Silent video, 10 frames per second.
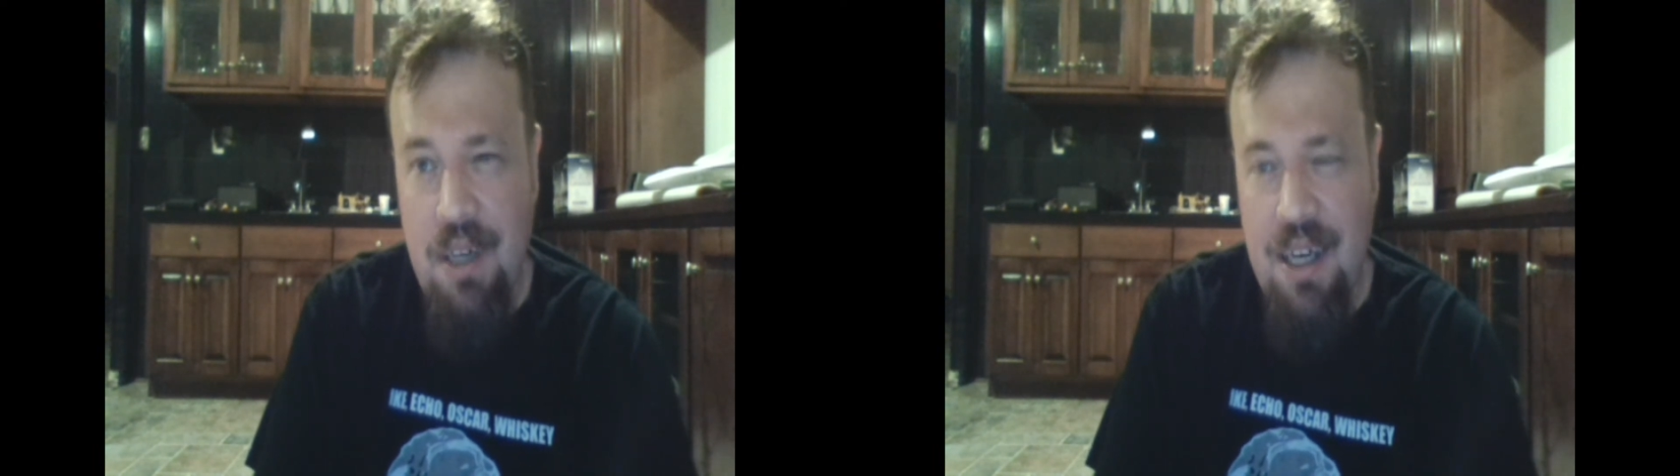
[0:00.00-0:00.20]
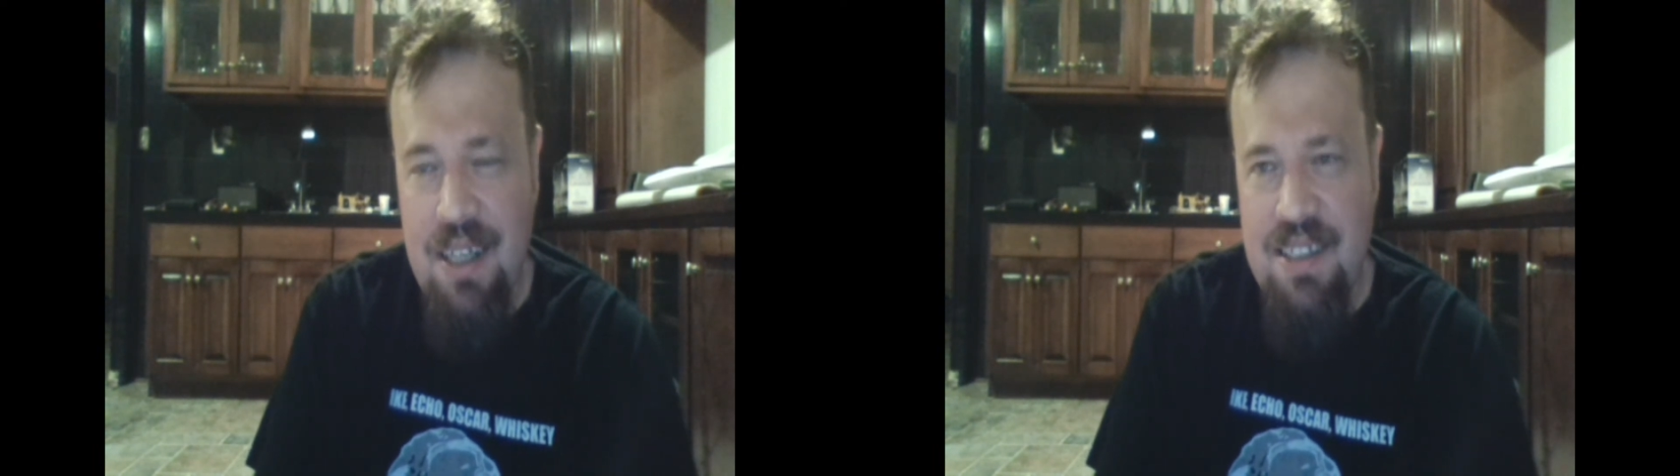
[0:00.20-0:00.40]

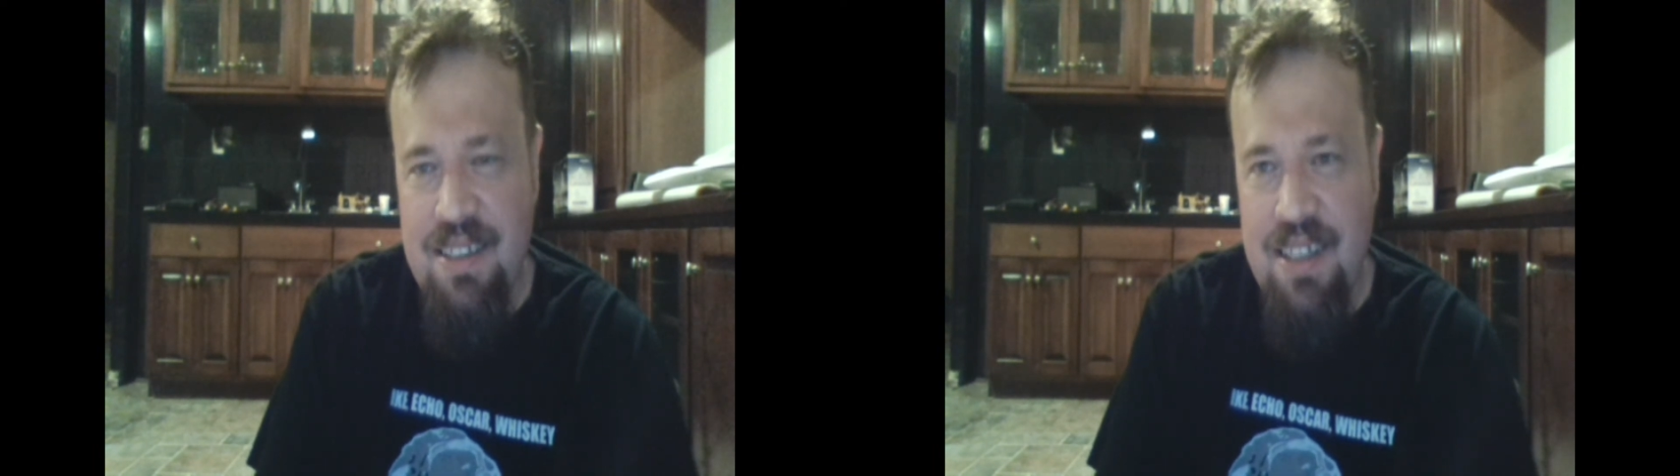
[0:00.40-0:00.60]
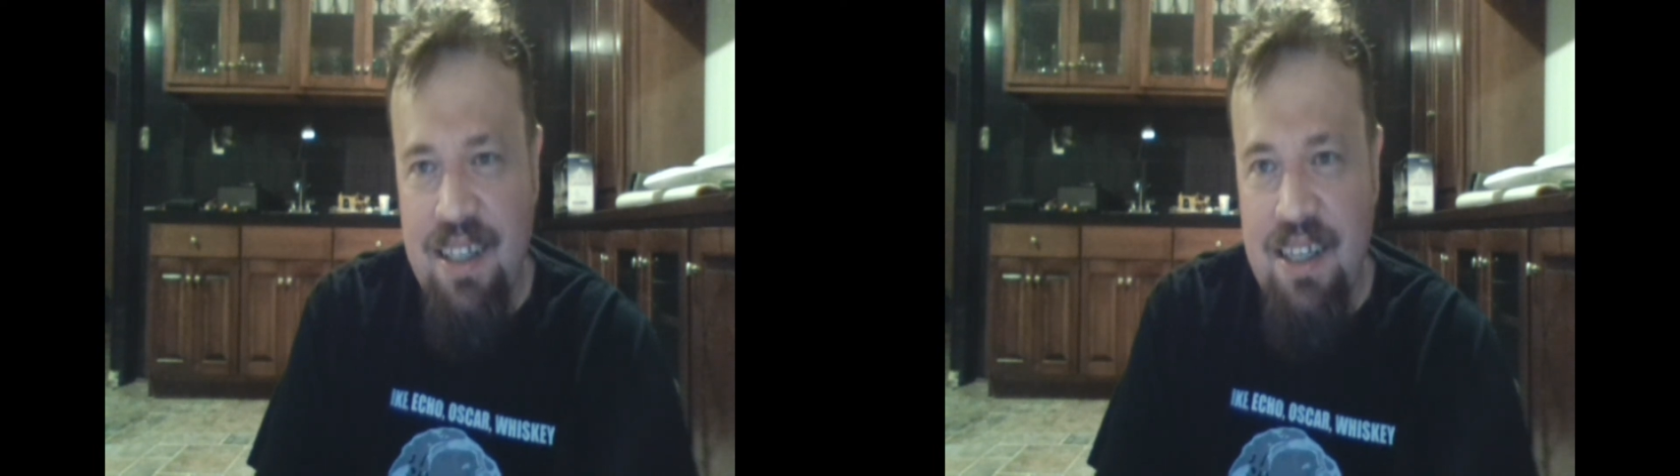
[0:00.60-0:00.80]

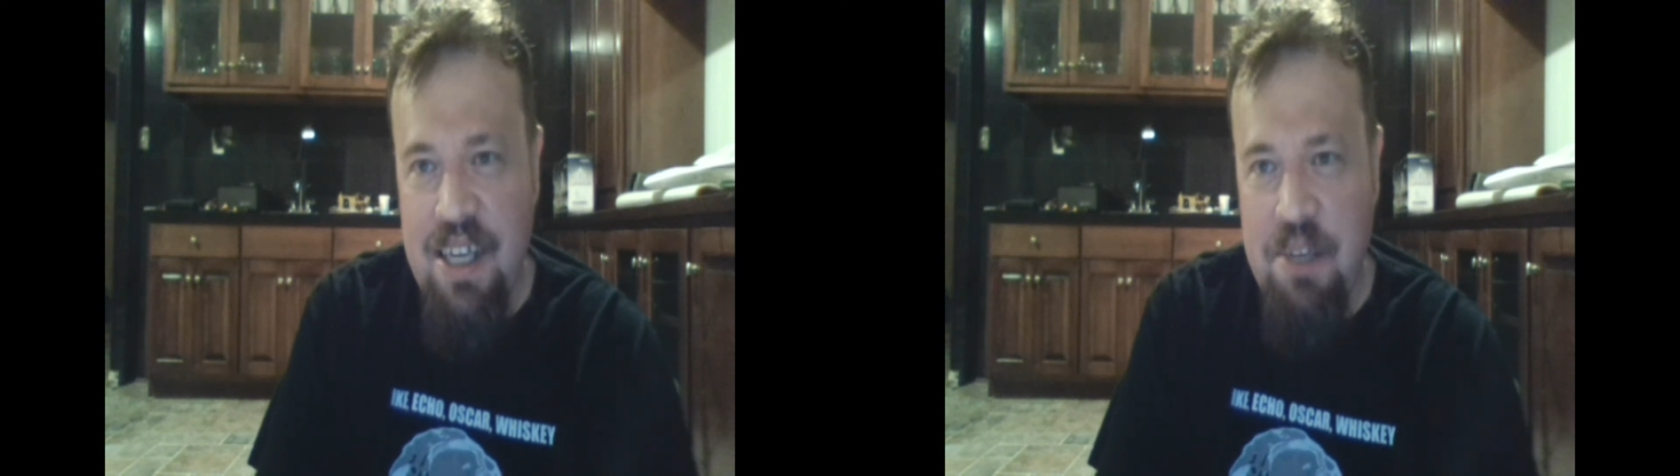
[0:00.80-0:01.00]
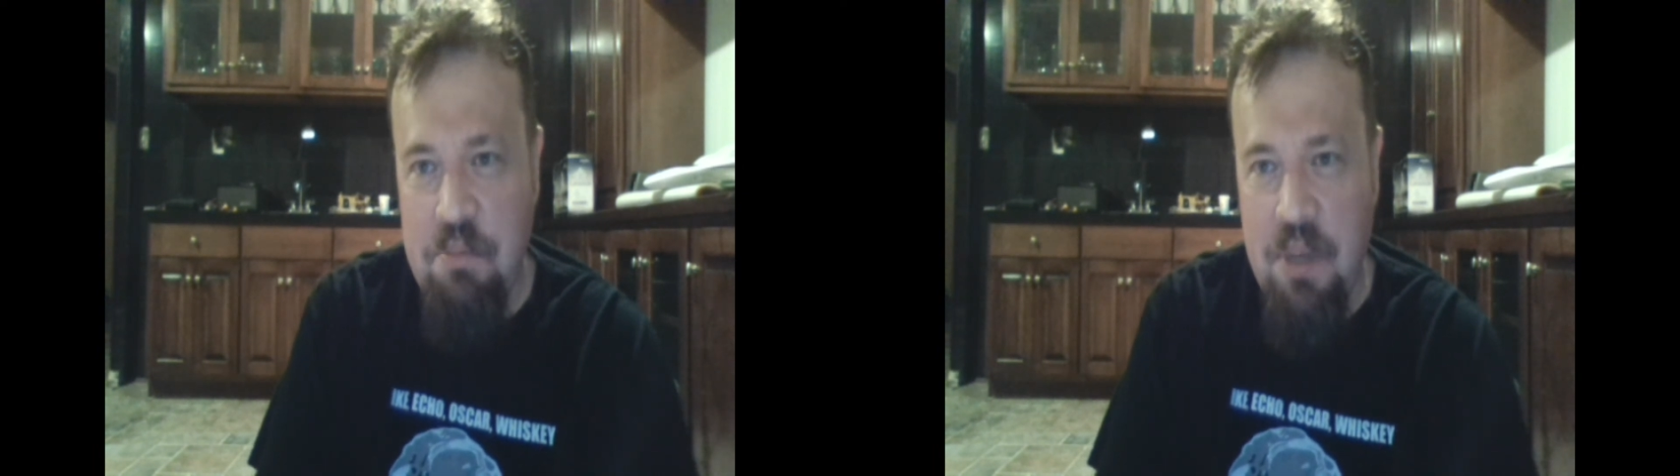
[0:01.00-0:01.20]

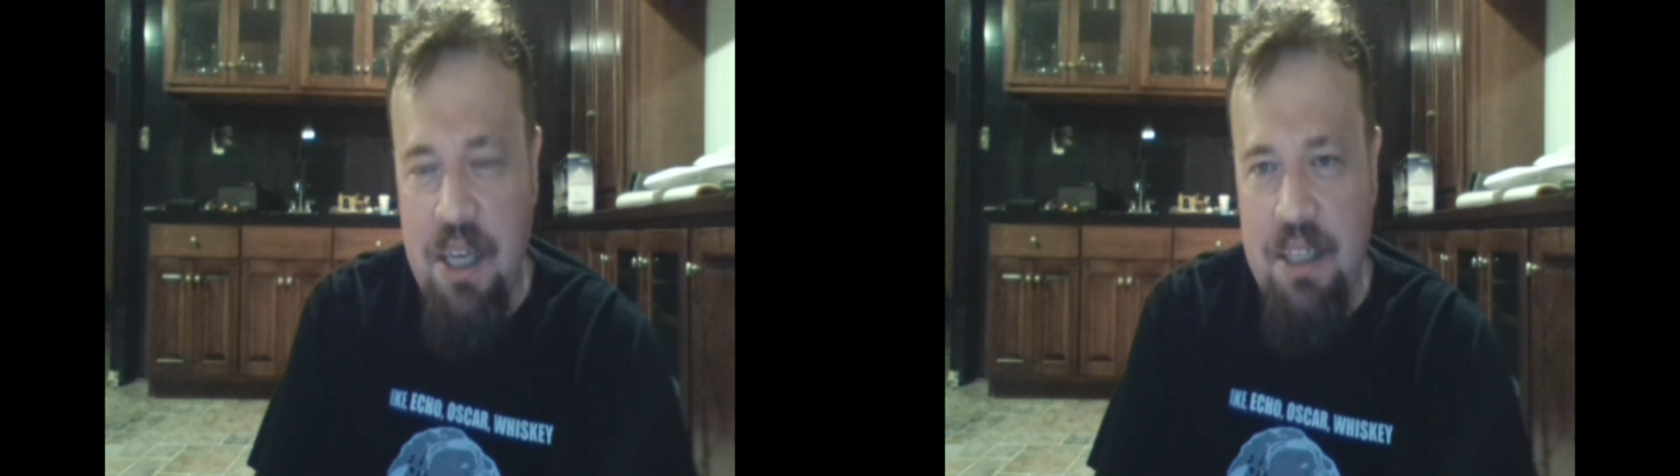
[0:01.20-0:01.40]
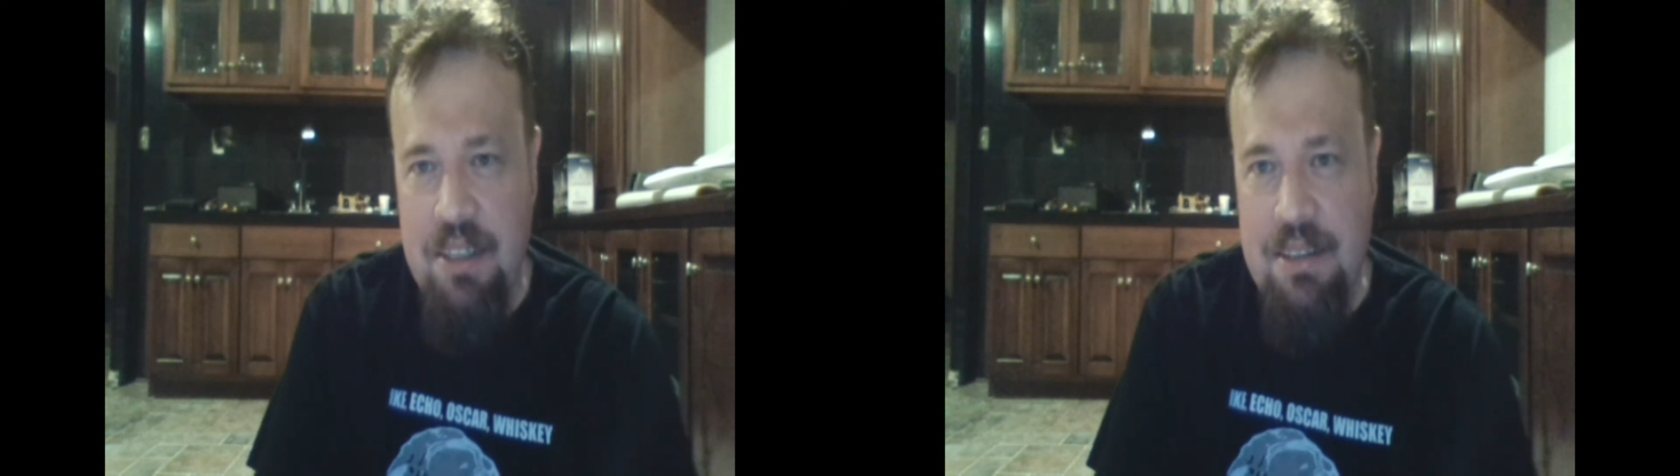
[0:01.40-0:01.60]
hostility, but